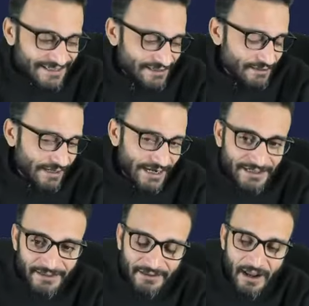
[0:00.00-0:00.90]
is
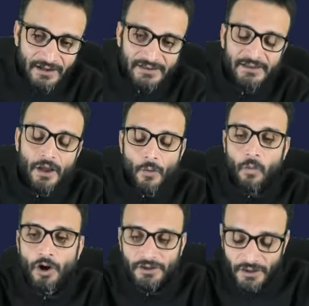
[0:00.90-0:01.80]
in crux
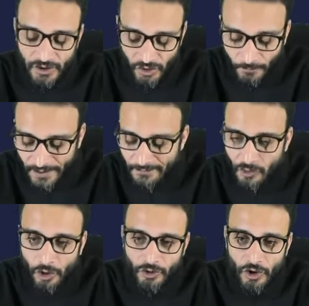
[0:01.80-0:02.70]
what the
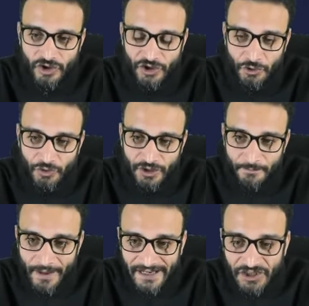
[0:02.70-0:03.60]
Supreme Court
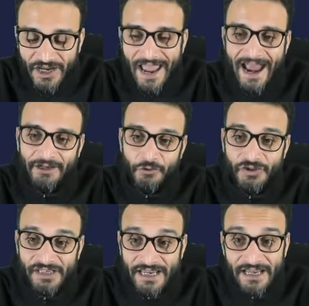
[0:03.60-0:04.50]
Constitution Bench had to
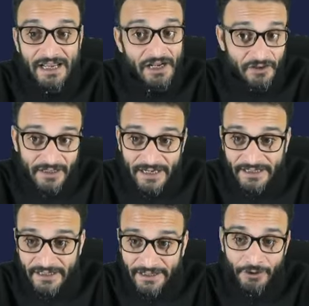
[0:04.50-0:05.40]
say
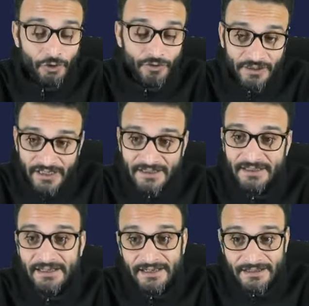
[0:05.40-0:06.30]
relating to
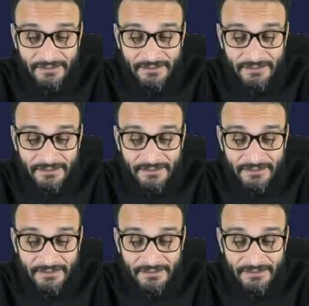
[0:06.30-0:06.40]
this